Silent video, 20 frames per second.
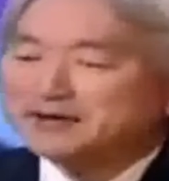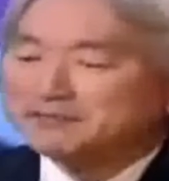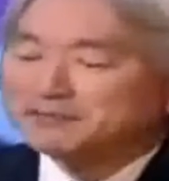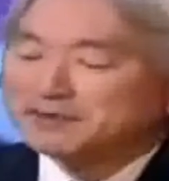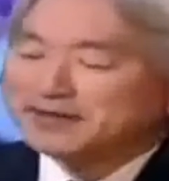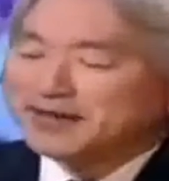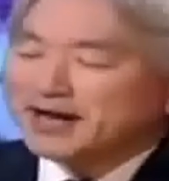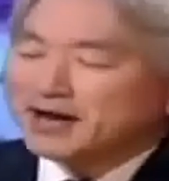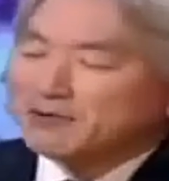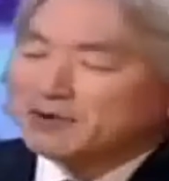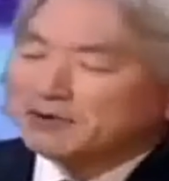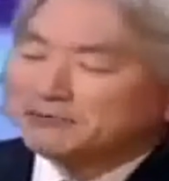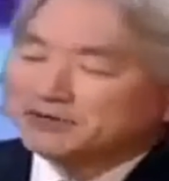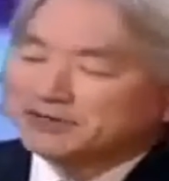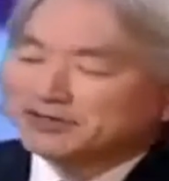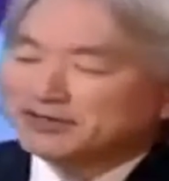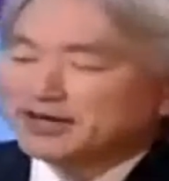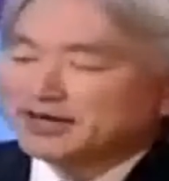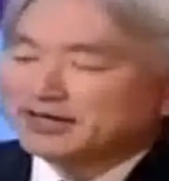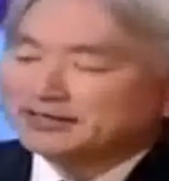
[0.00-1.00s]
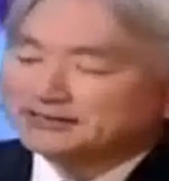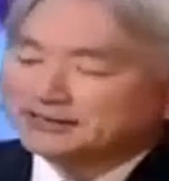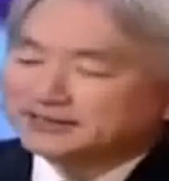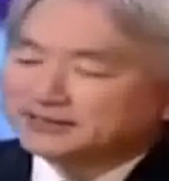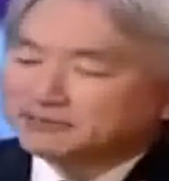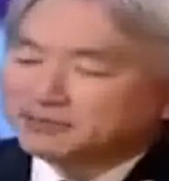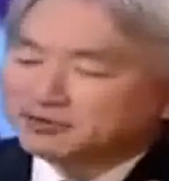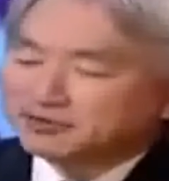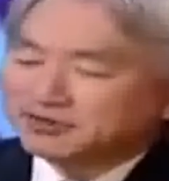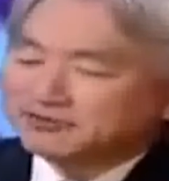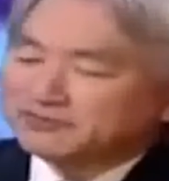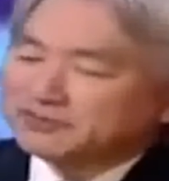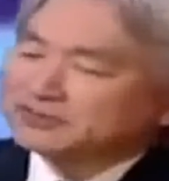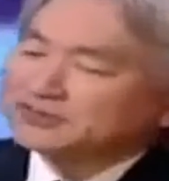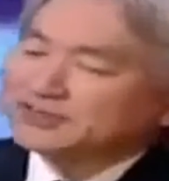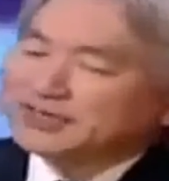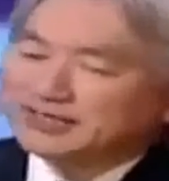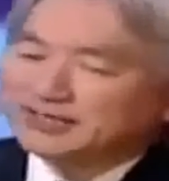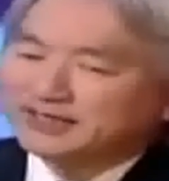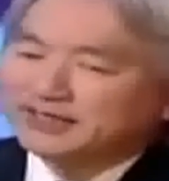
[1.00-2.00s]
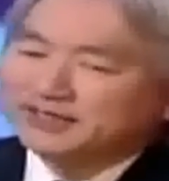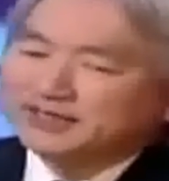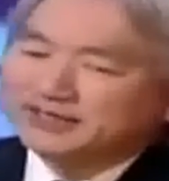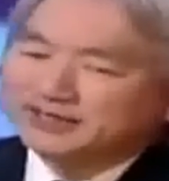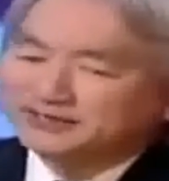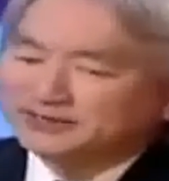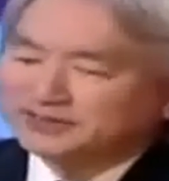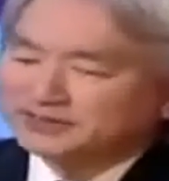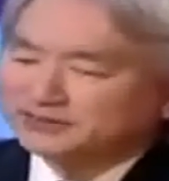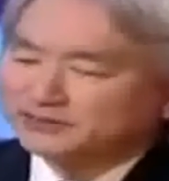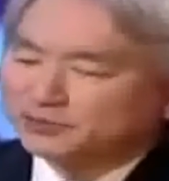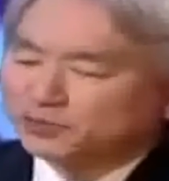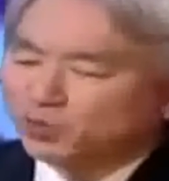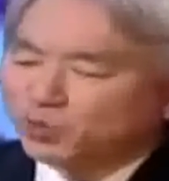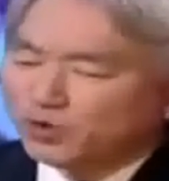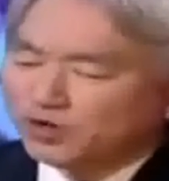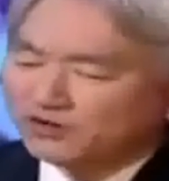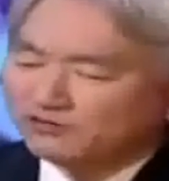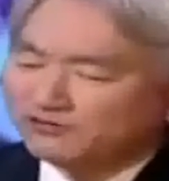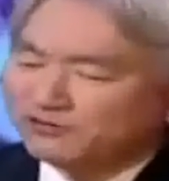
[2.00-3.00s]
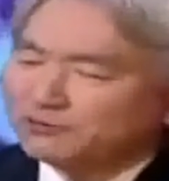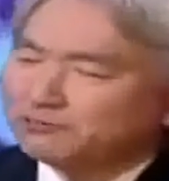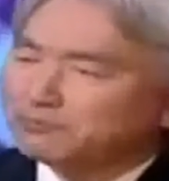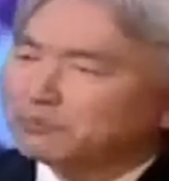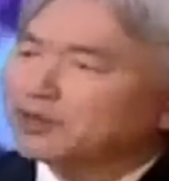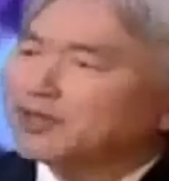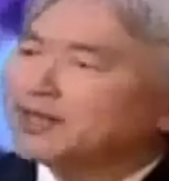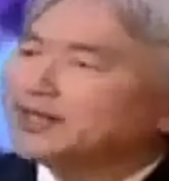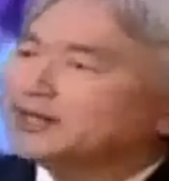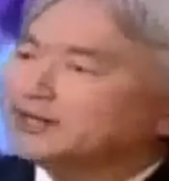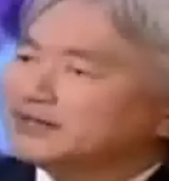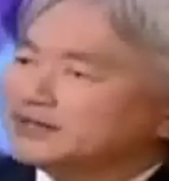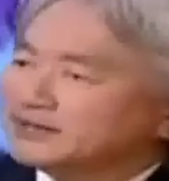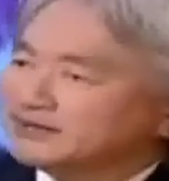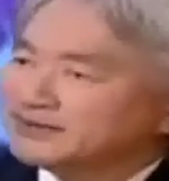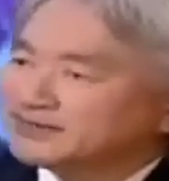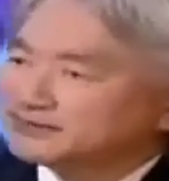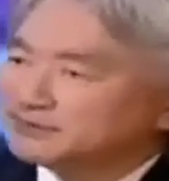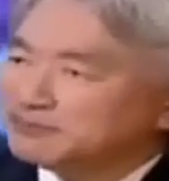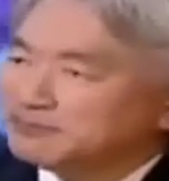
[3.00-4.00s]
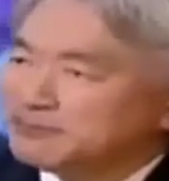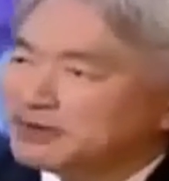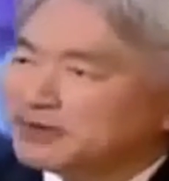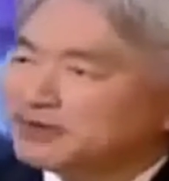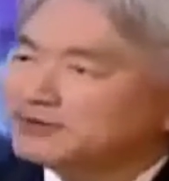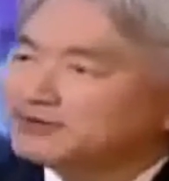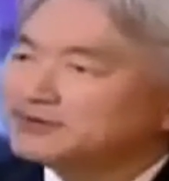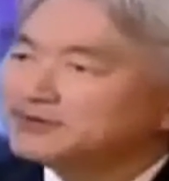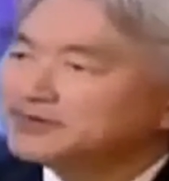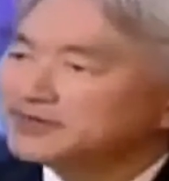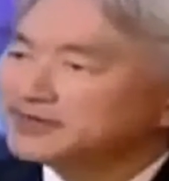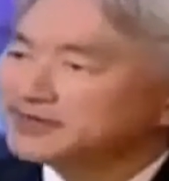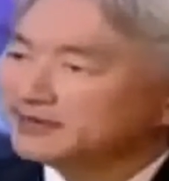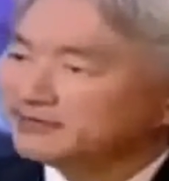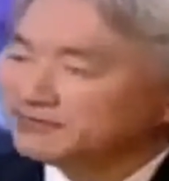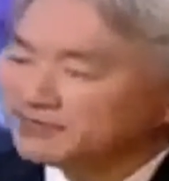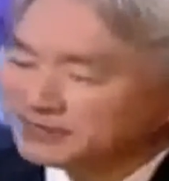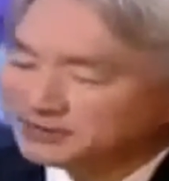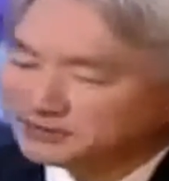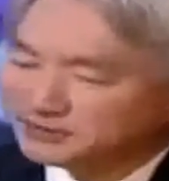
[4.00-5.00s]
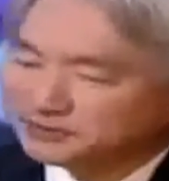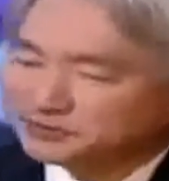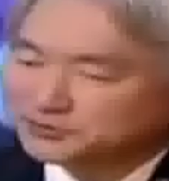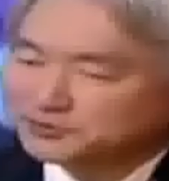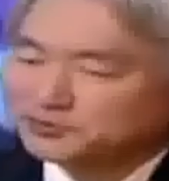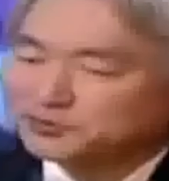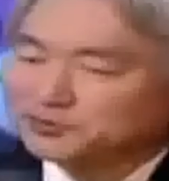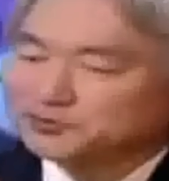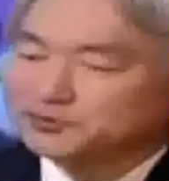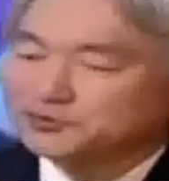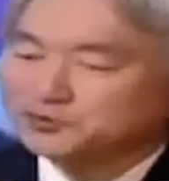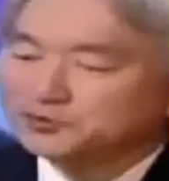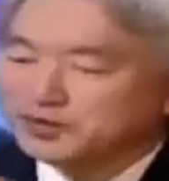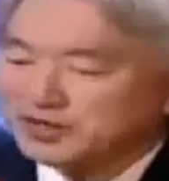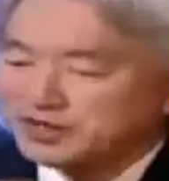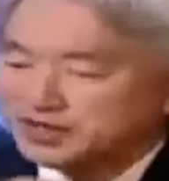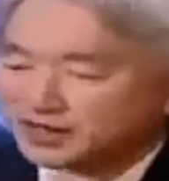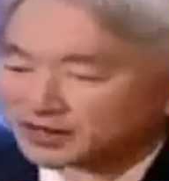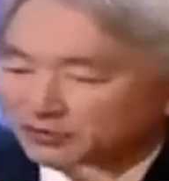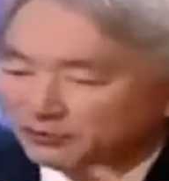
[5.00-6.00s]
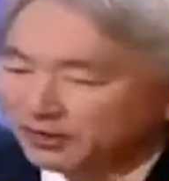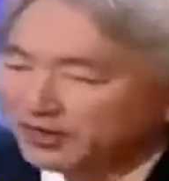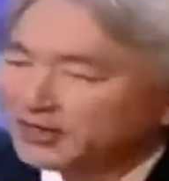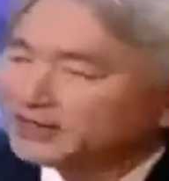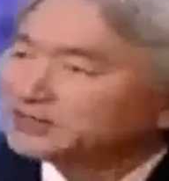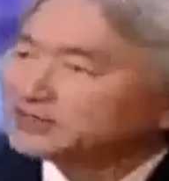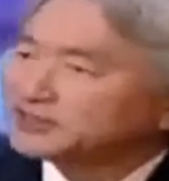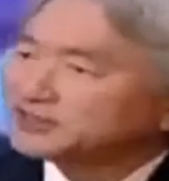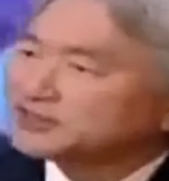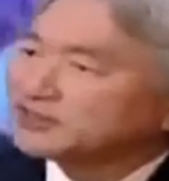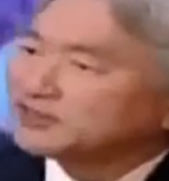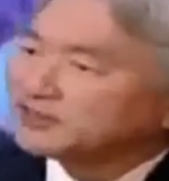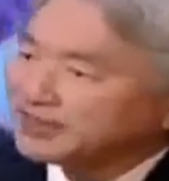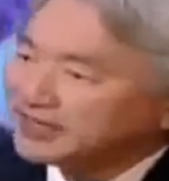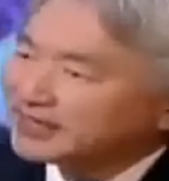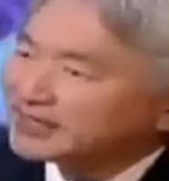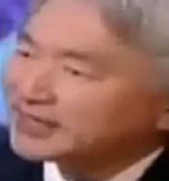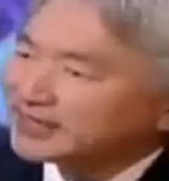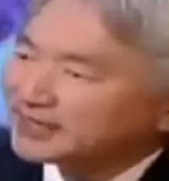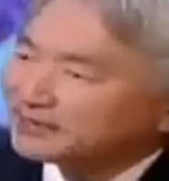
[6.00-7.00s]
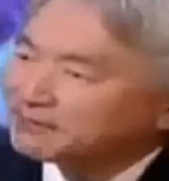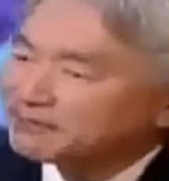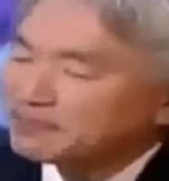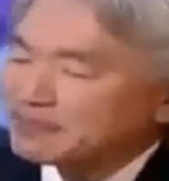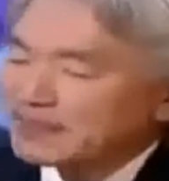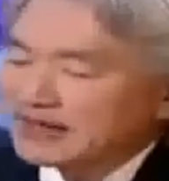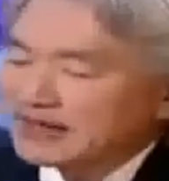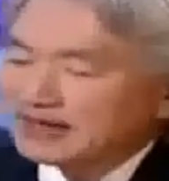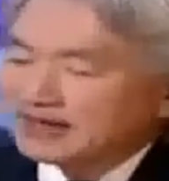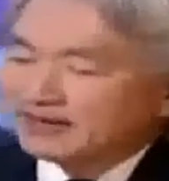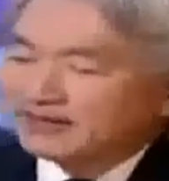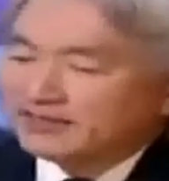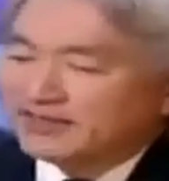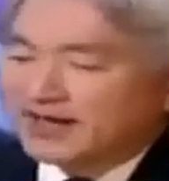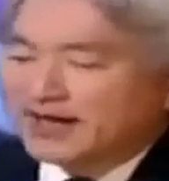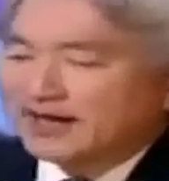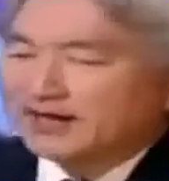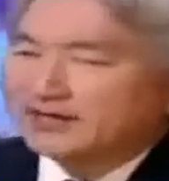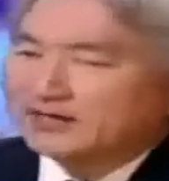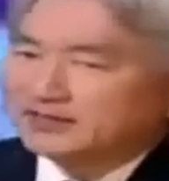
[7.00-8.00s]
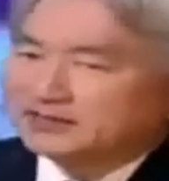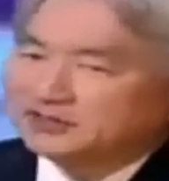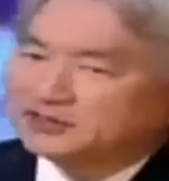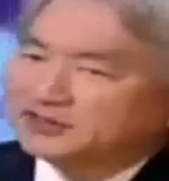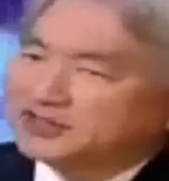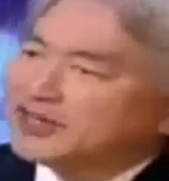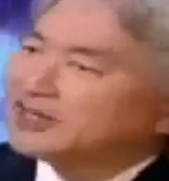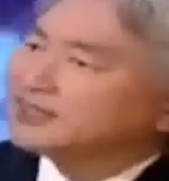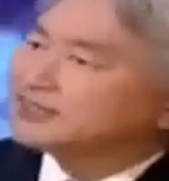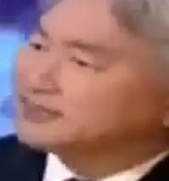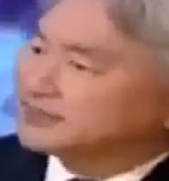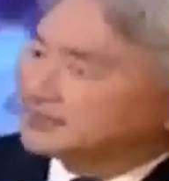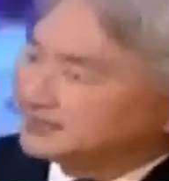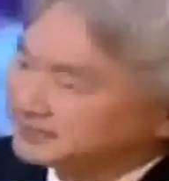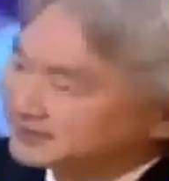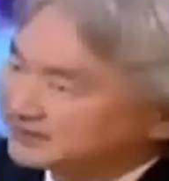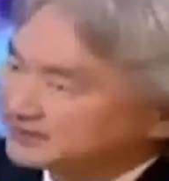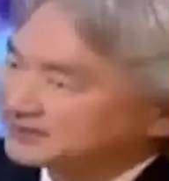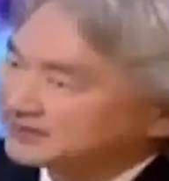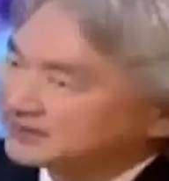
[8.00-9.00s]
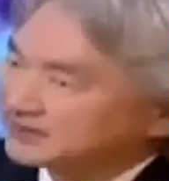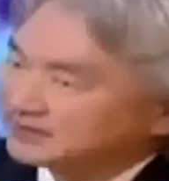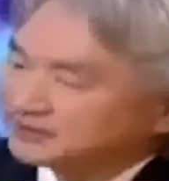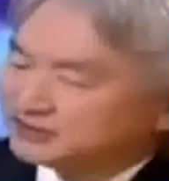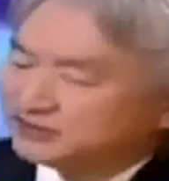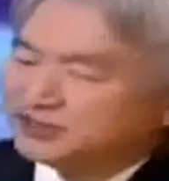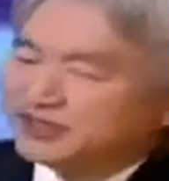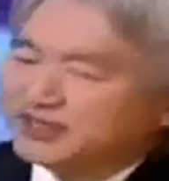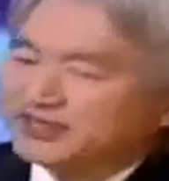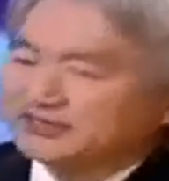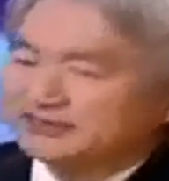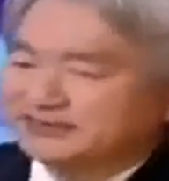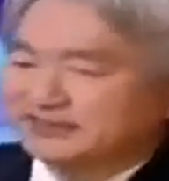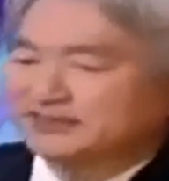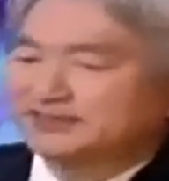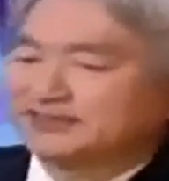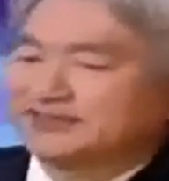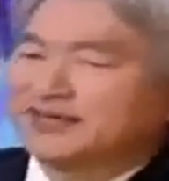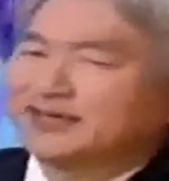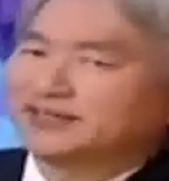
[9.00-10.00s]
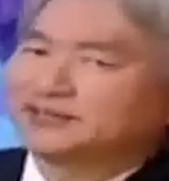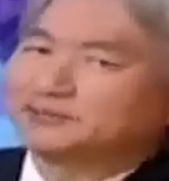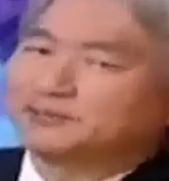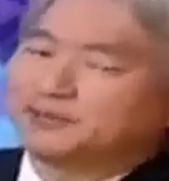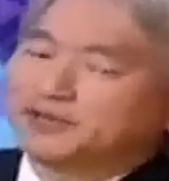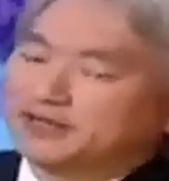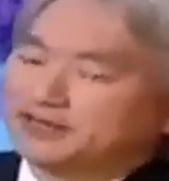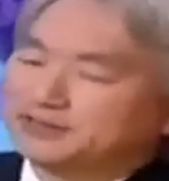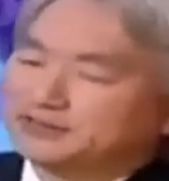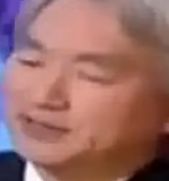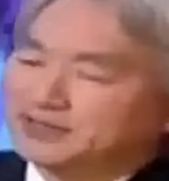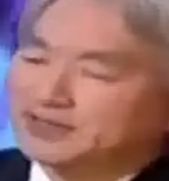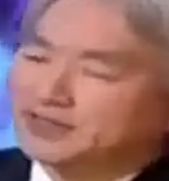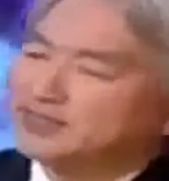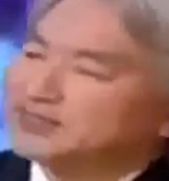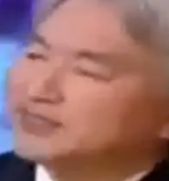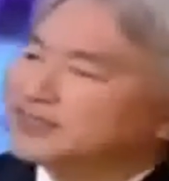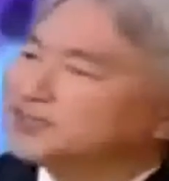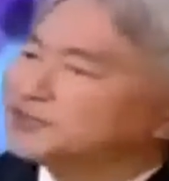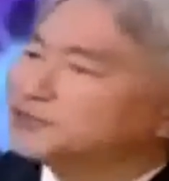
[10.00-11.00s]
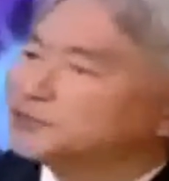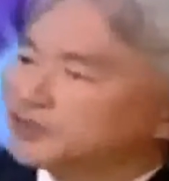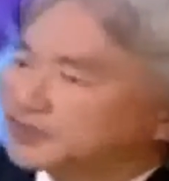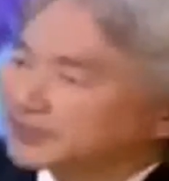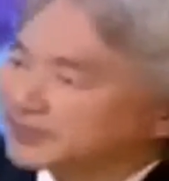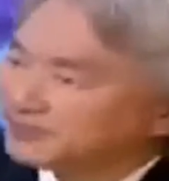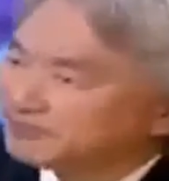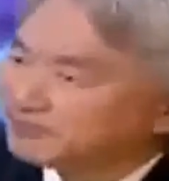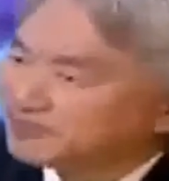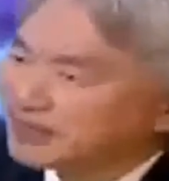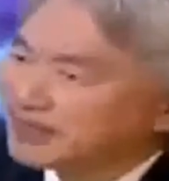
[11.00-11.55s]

But now I realize that the multiverse idea gives this wonderful blend, this melding of these two religious thinking, that Genesis takes place continually